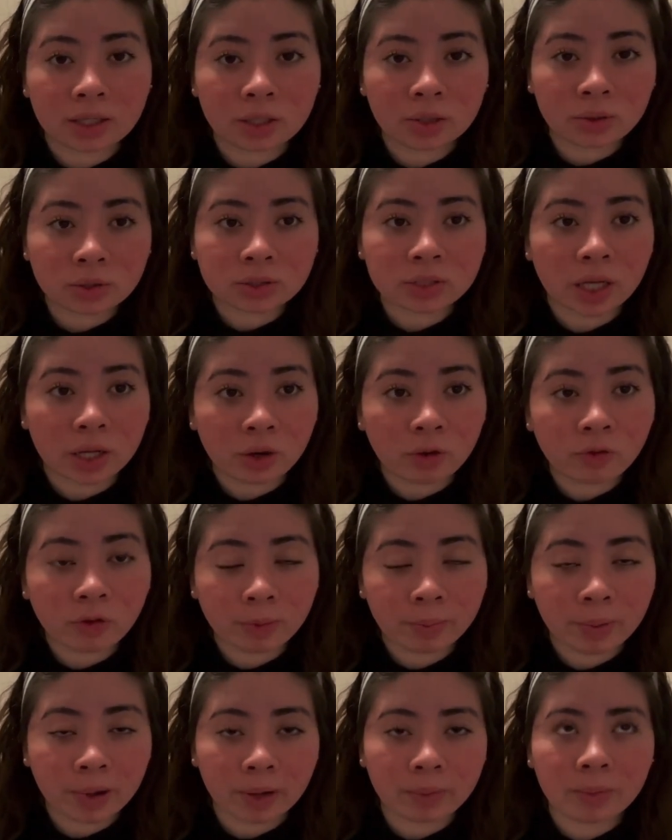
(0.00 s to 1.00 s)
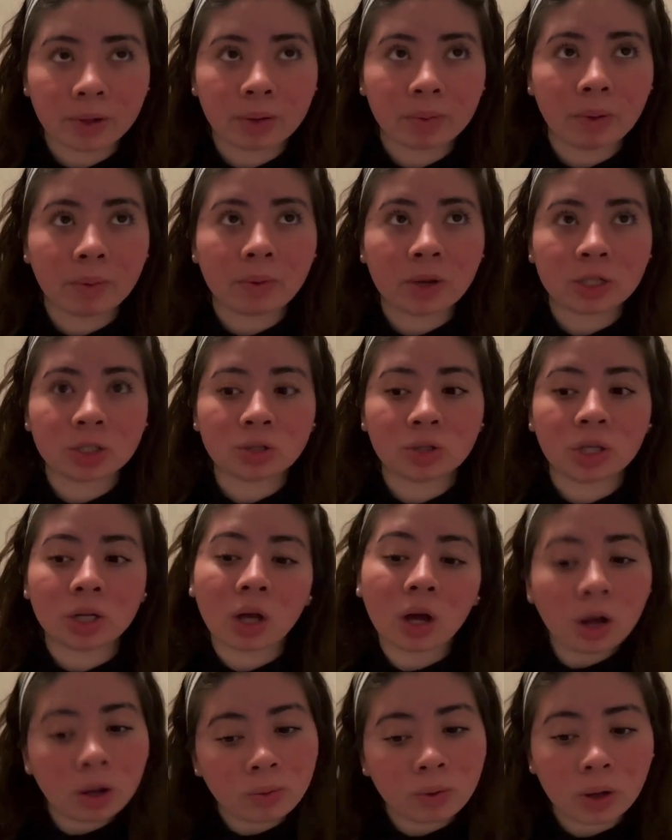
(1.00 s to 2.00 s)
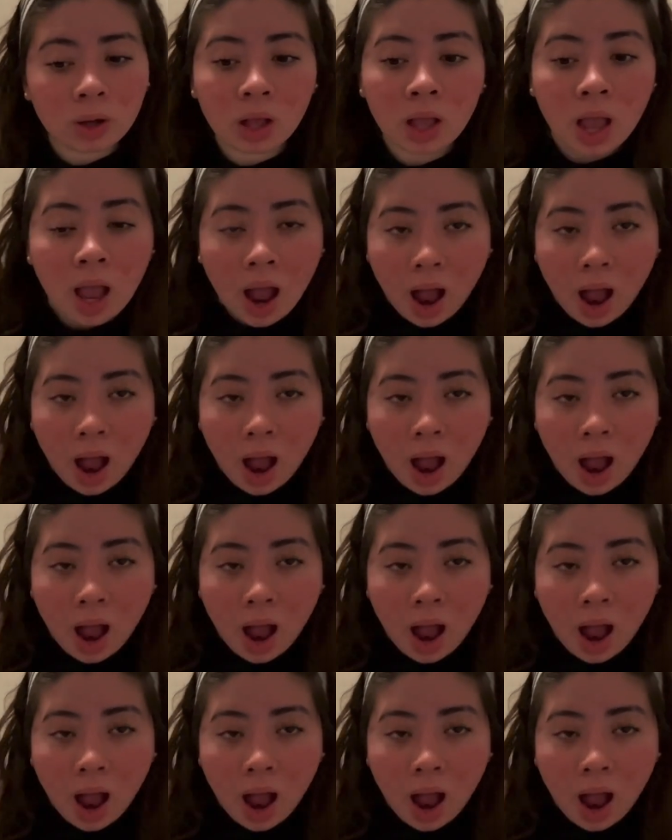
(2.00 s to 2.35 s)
You'll settle for bare minimum because you think, oh, well,